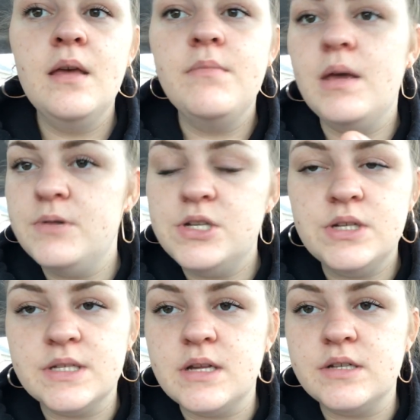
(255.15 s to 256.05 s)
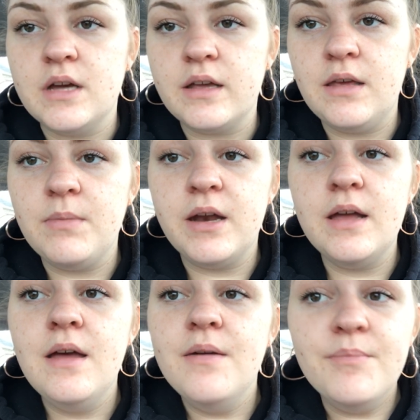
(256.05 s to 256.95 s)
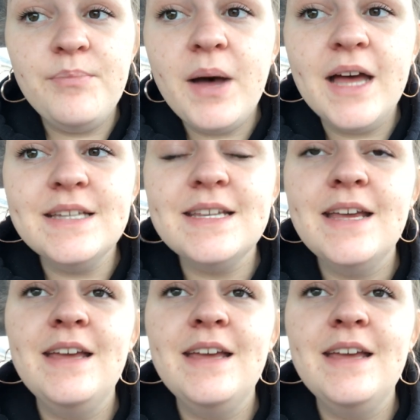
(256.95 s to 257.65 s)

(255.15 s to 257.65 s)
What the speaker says: Maybe she's just not talking about it. But